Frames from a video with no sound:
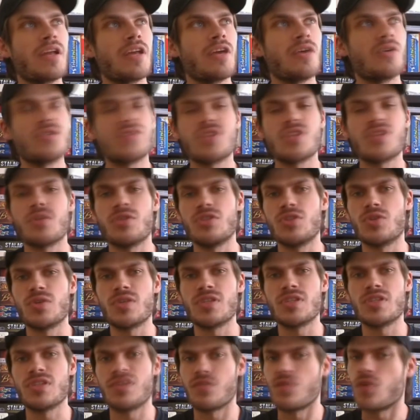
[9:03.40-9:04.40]
he also
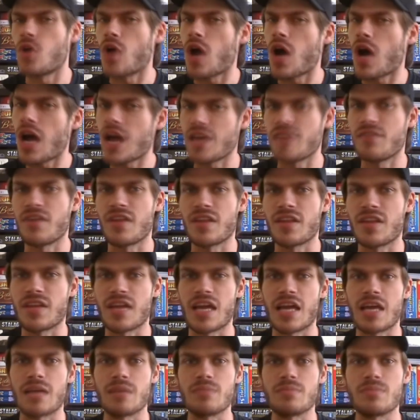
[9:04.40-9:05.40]
enjoys a variety of other
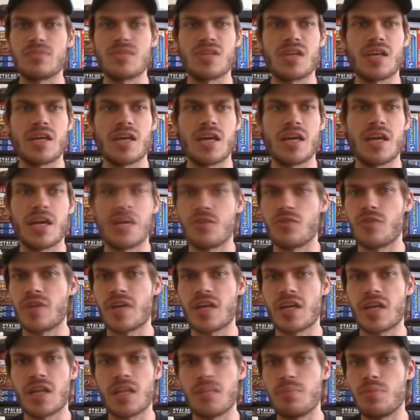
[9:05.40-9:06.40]
games:
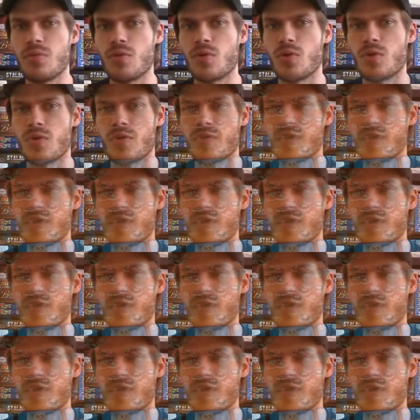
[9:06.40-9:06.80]
Agricola, Puerto